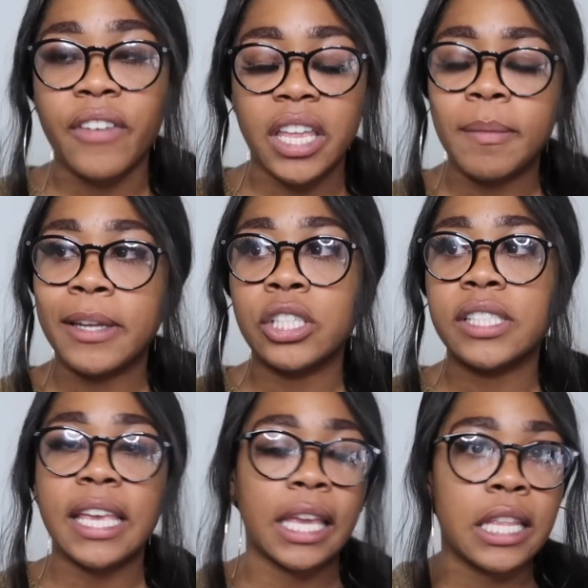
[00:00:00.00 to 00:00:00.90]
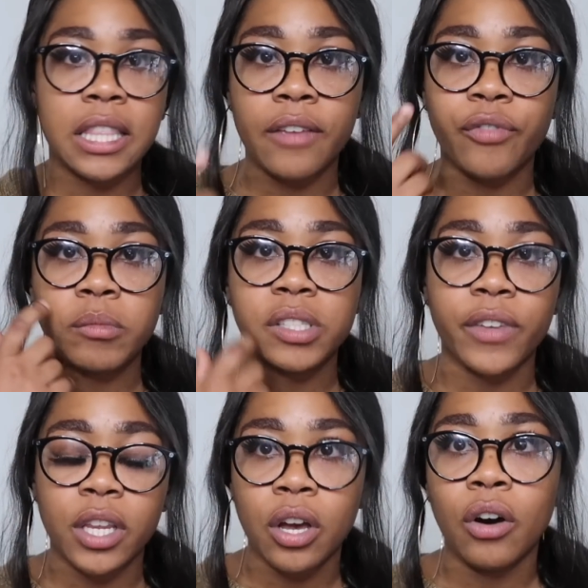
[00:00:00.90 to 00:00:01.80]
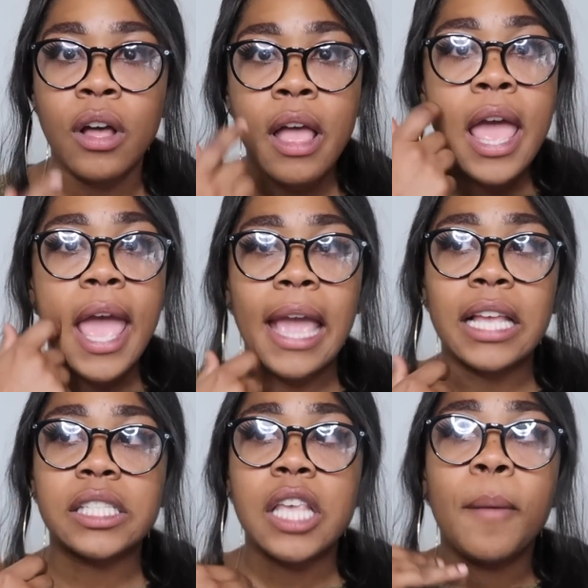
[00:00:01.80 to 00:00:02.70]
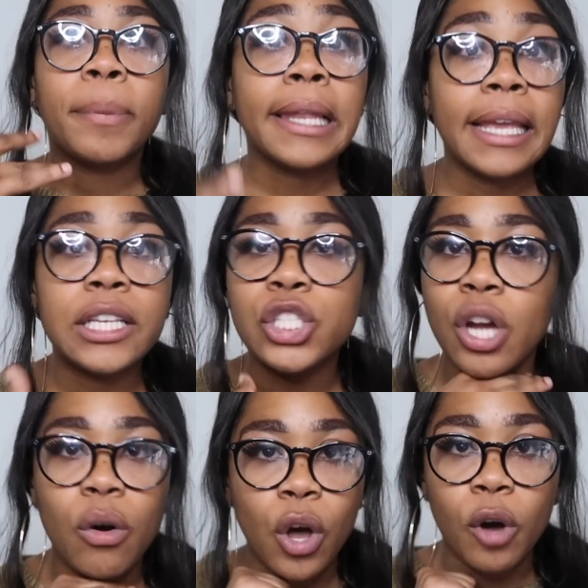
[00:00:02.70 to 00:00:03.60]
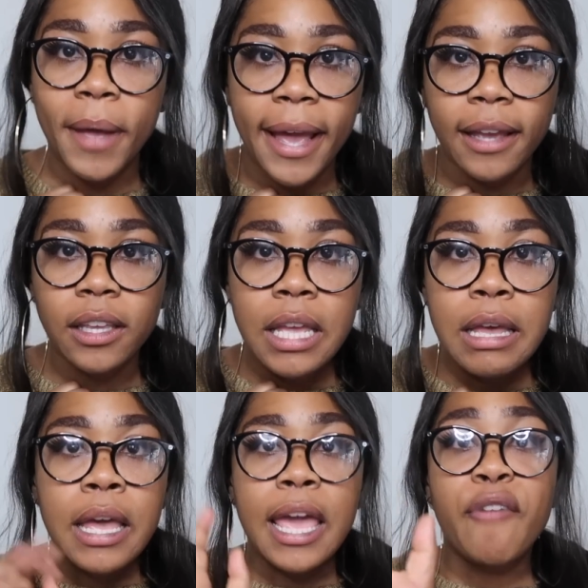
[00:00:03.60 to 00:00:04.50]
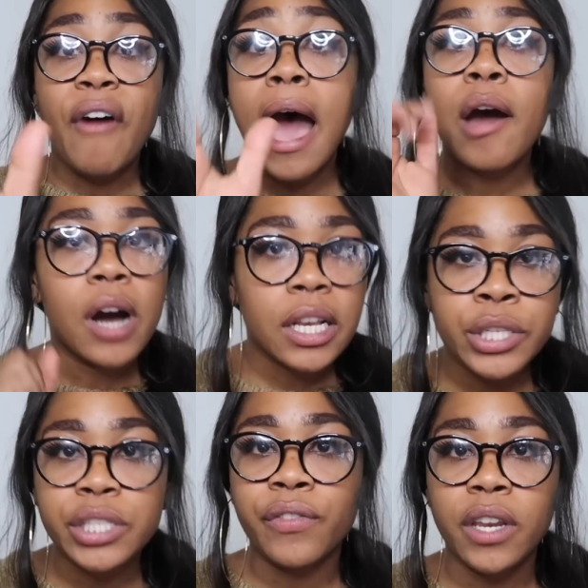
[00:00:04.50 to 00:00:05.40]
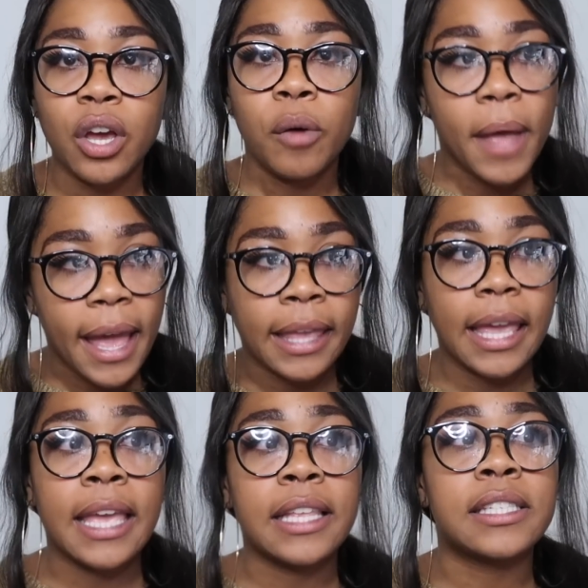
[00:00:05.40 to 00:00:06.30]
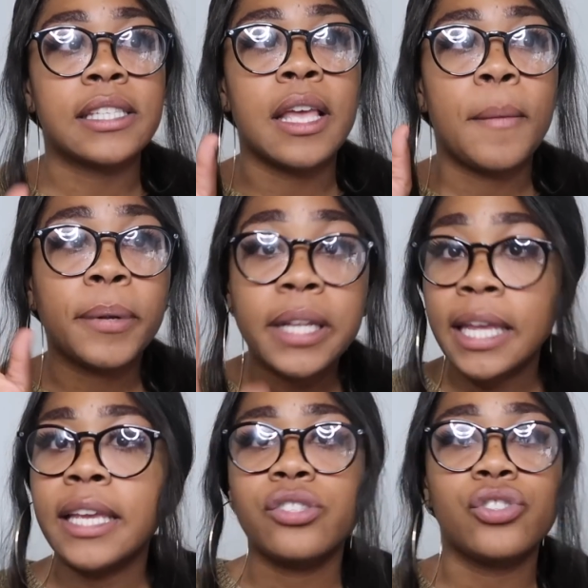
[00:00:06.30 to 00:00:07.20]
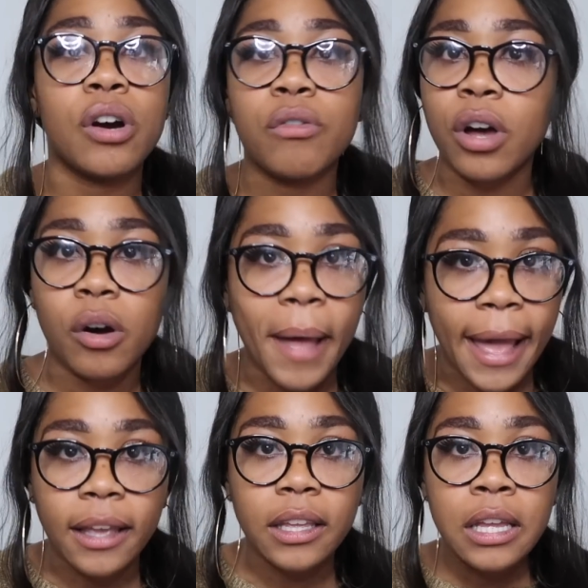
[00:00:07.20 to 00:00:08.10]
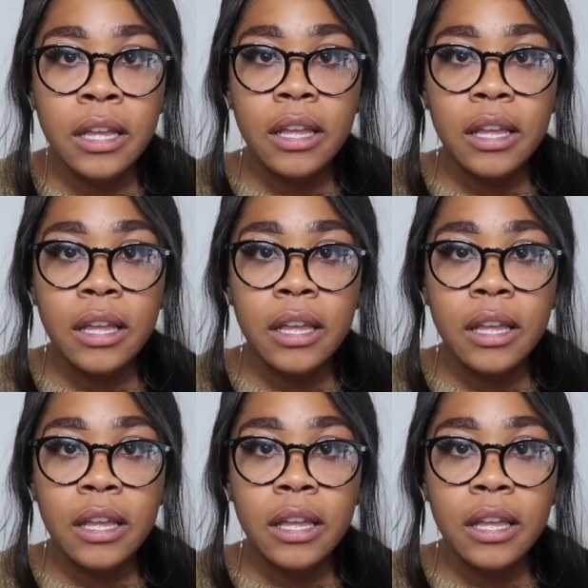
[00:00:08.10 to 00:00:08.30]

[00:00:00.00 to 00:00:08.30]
If anybody's gonna take anything from this video, is please don't go back. If I watch this video back, is please don't go back.